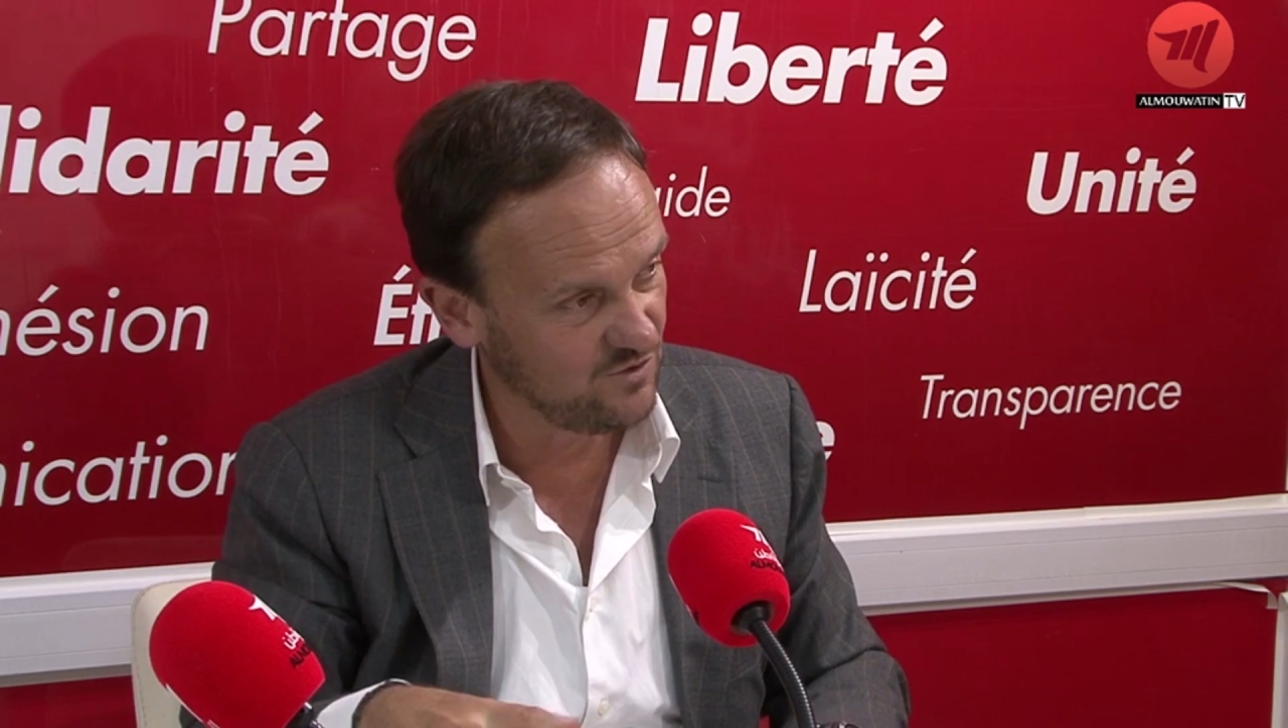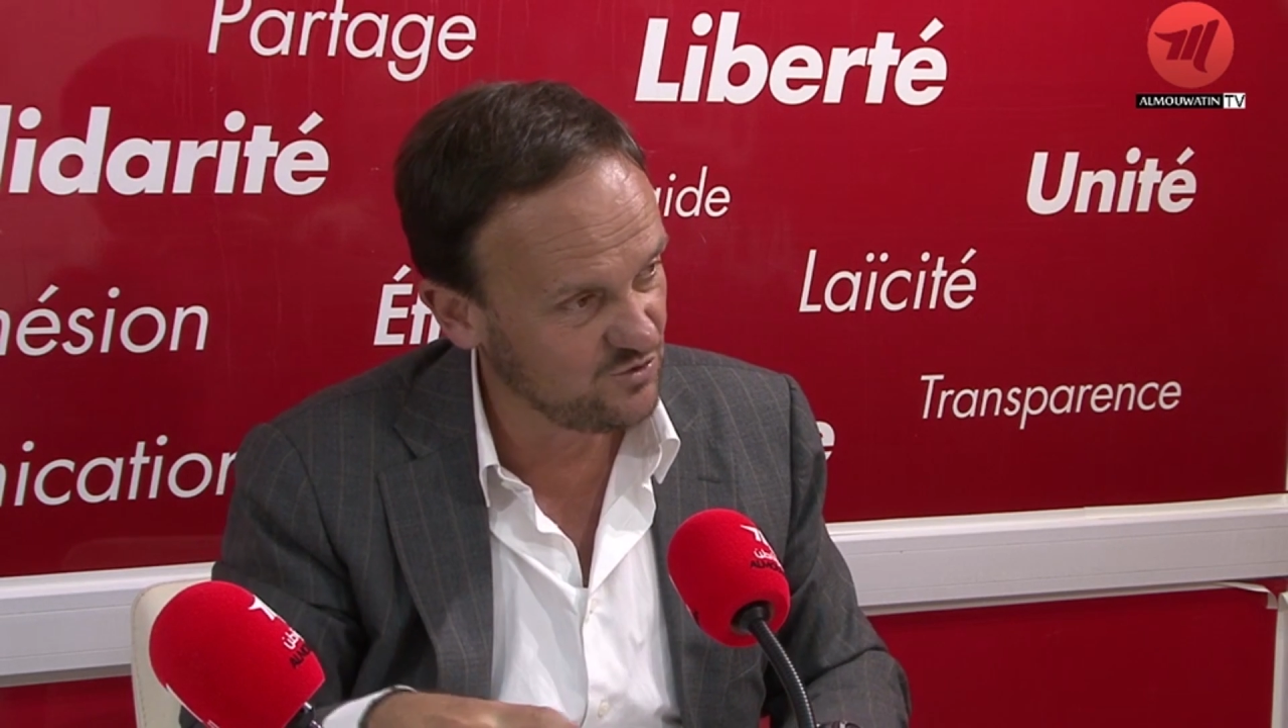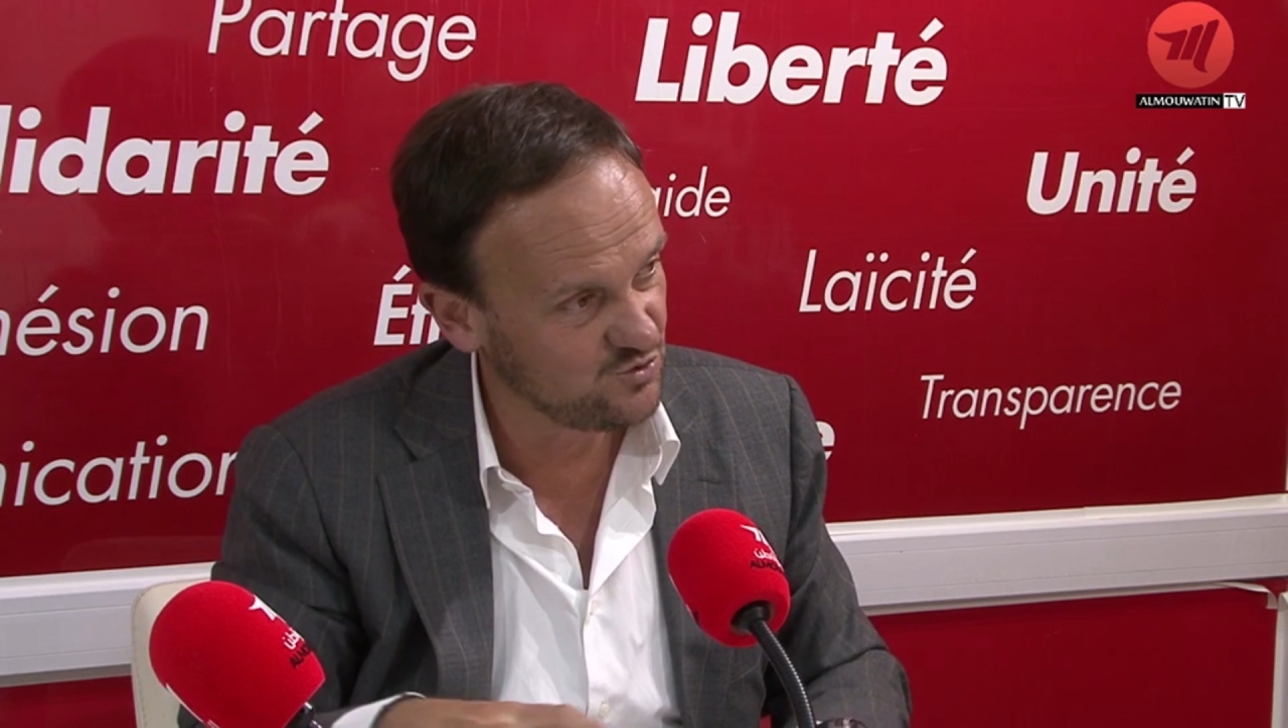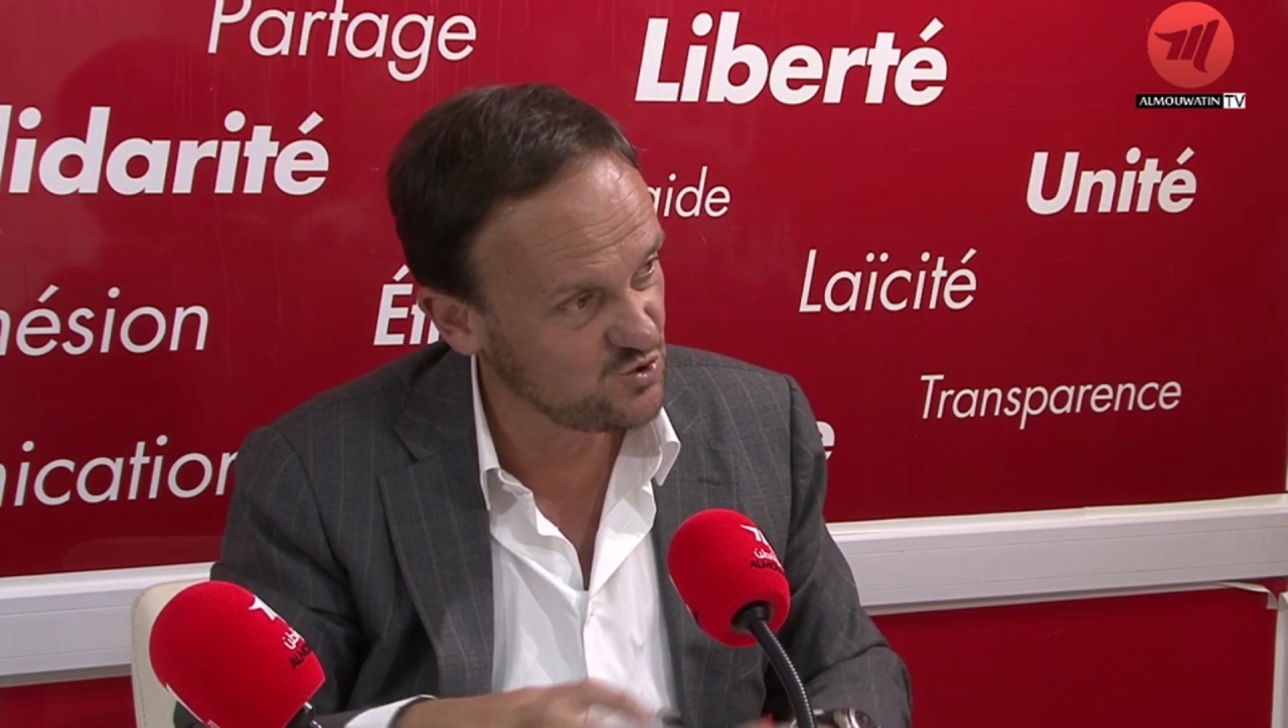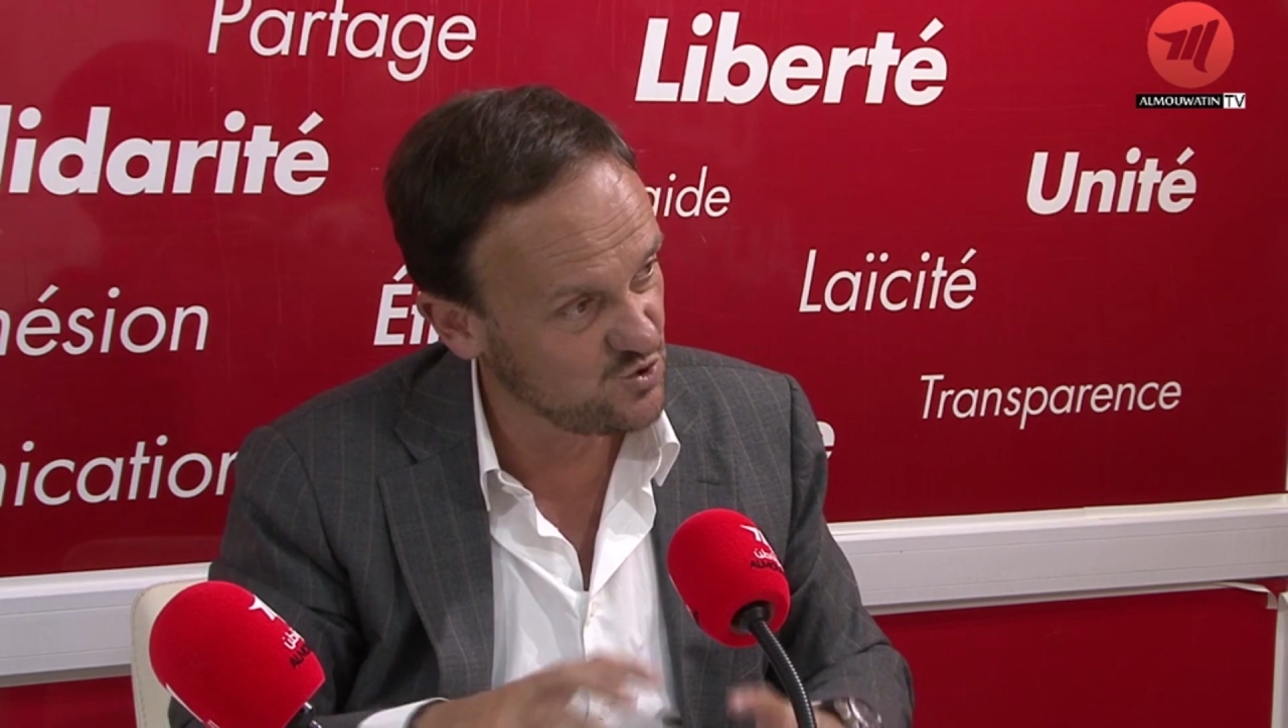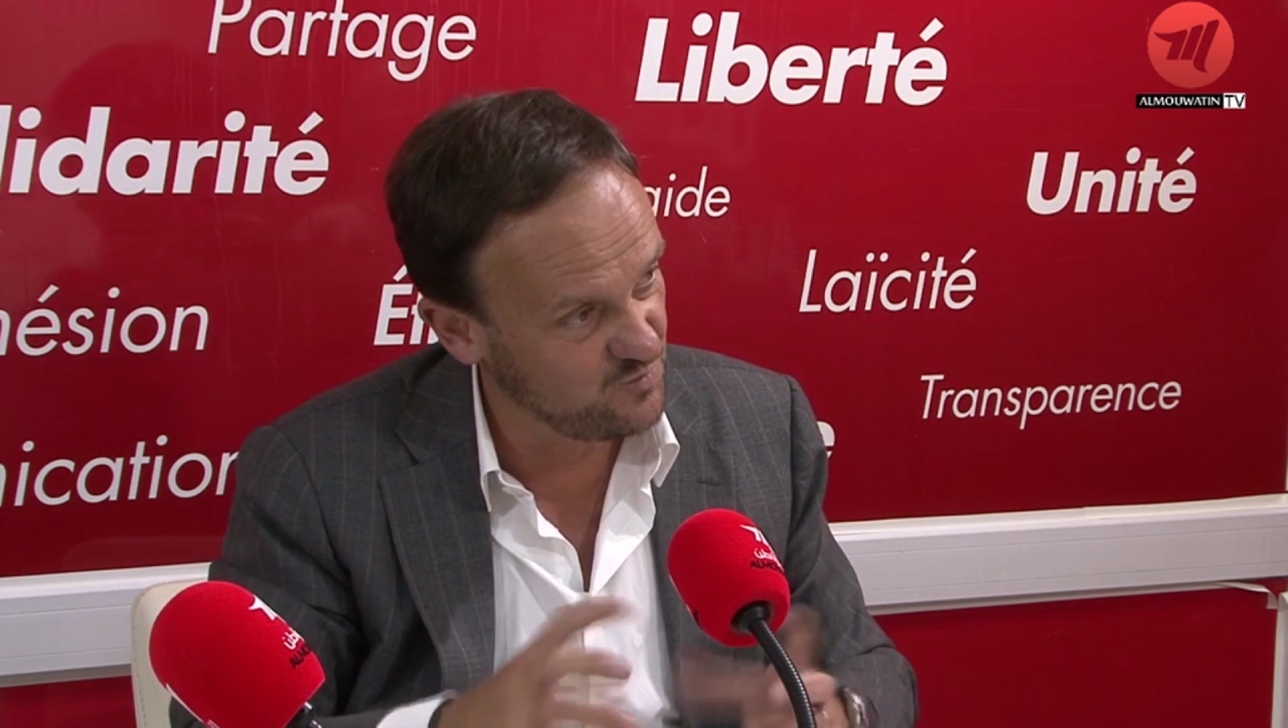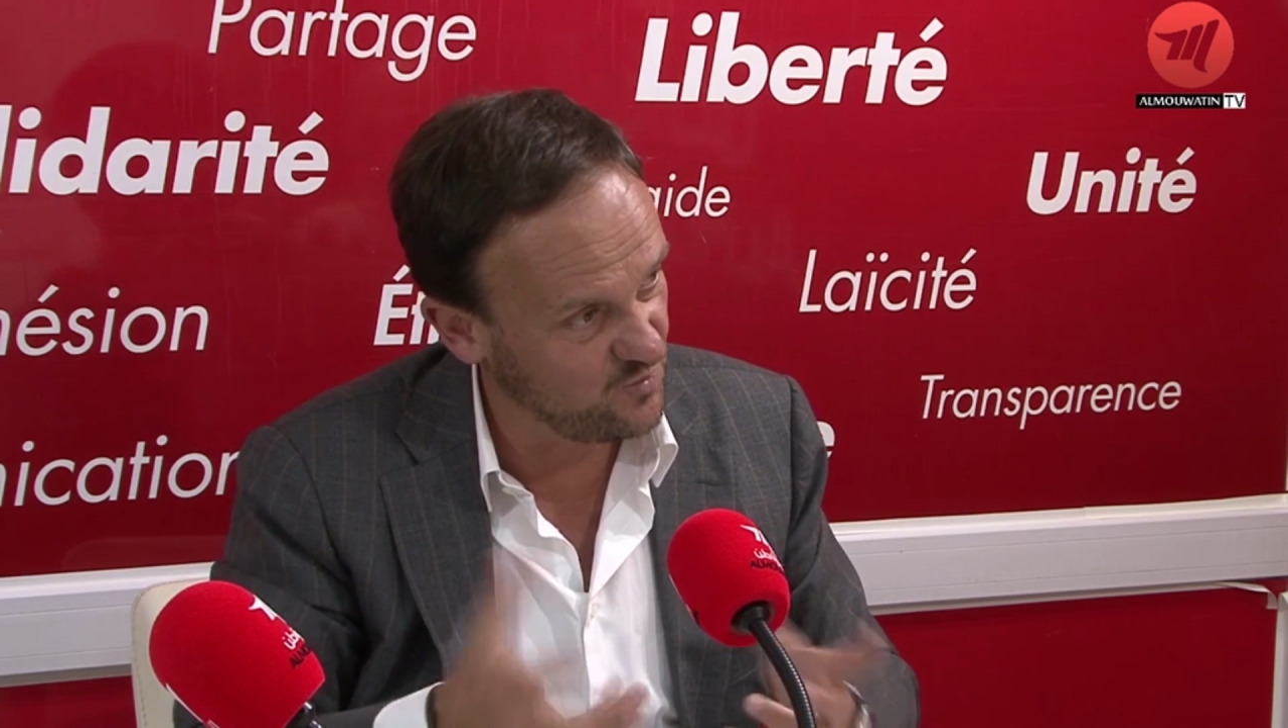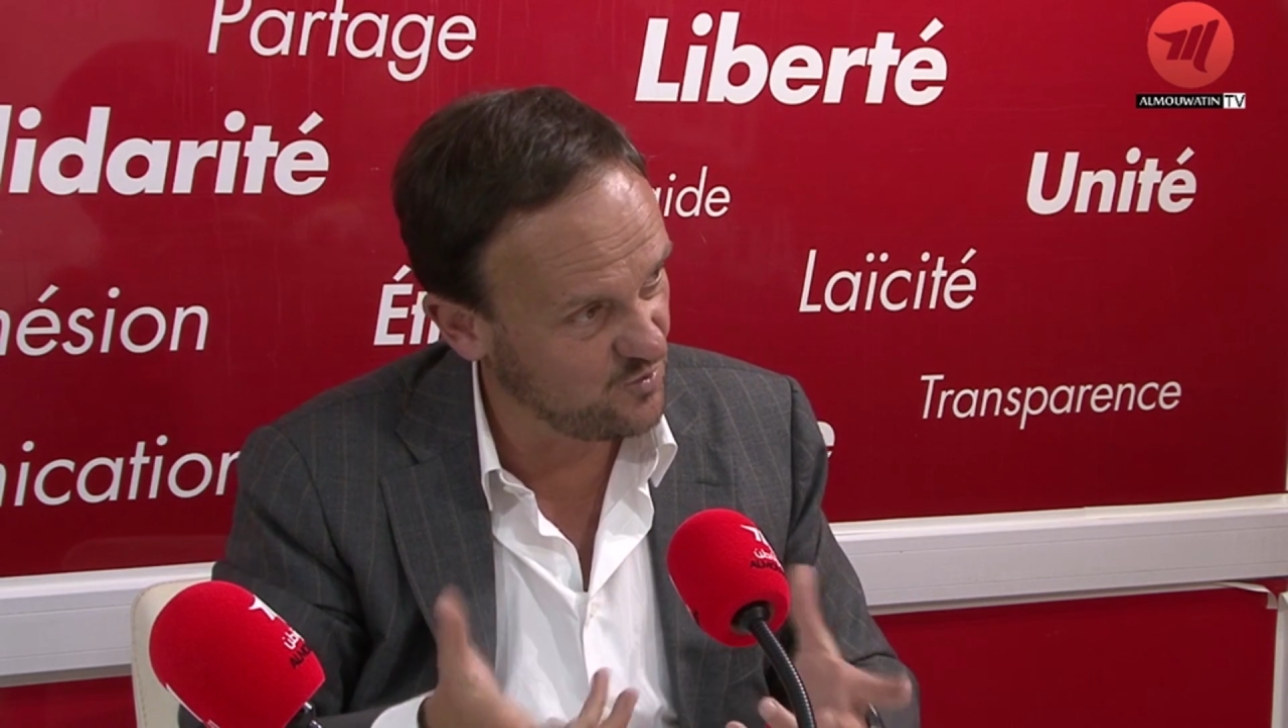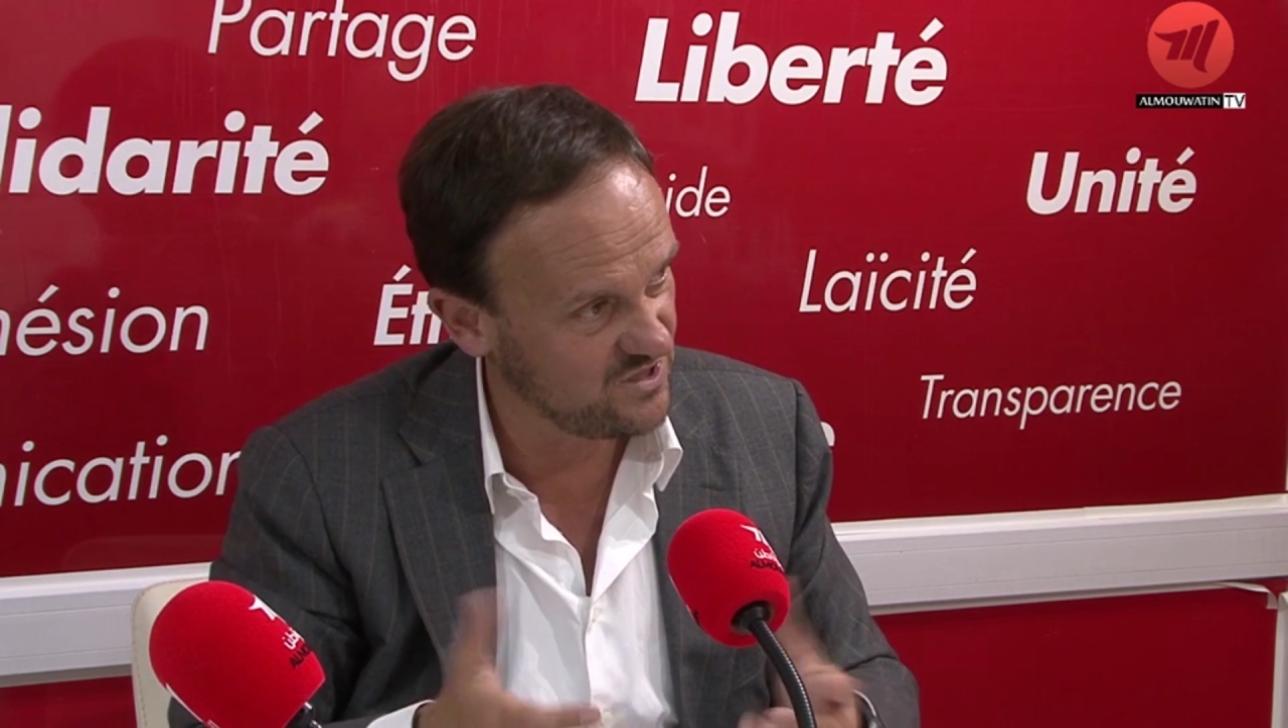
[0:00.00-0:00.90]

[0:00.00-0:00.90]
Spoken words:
to support